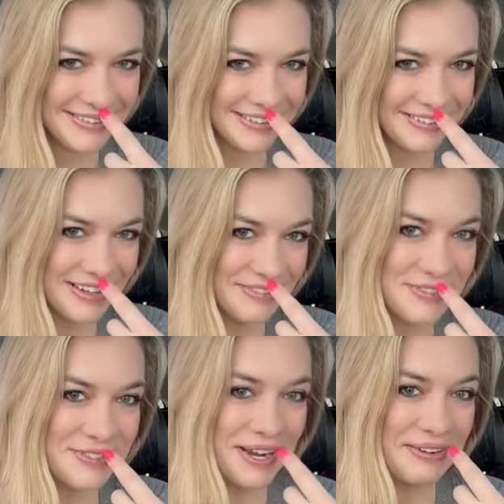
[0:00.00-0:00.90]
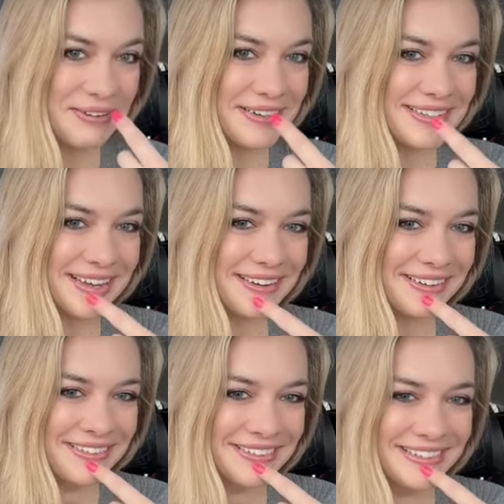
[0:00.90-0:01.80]
I don't have Sanders
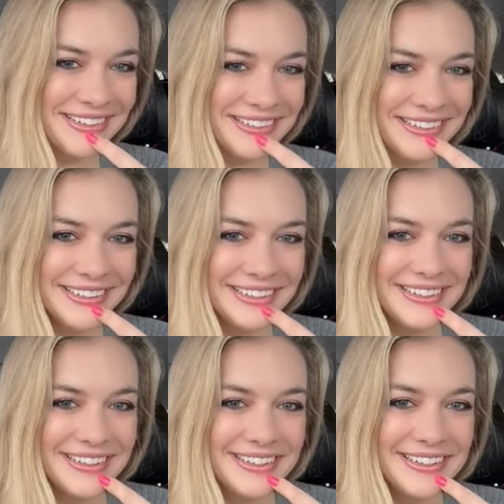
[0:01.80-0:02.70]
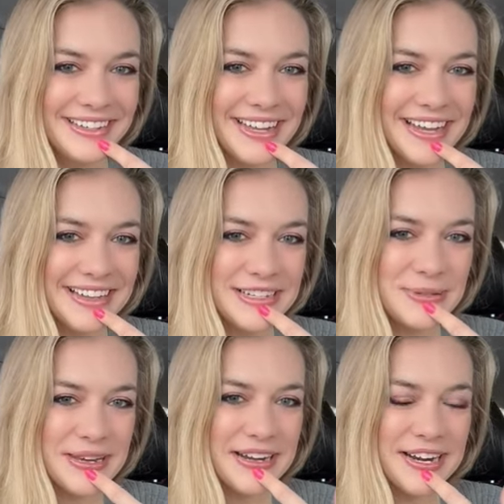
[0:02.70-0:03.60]
on. You like the
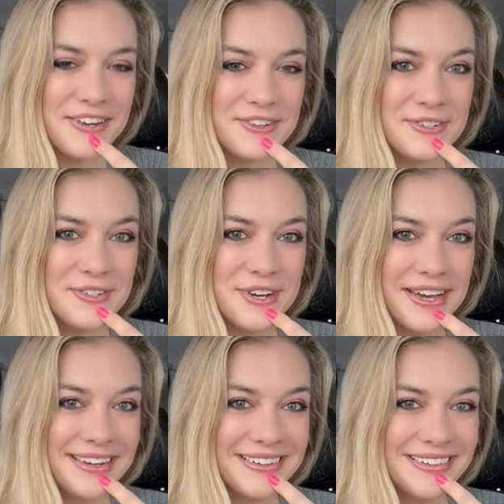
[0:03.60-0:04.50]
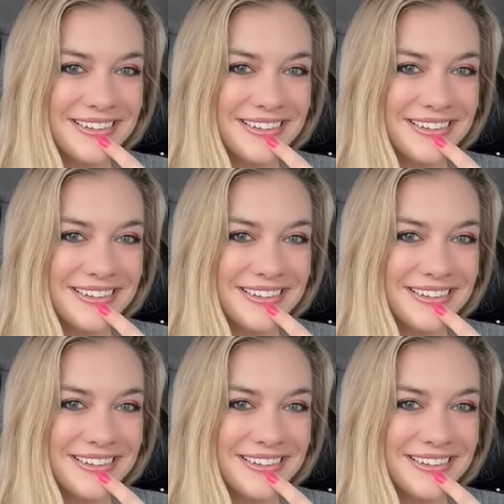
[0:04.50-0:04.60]
Twitter and it's good.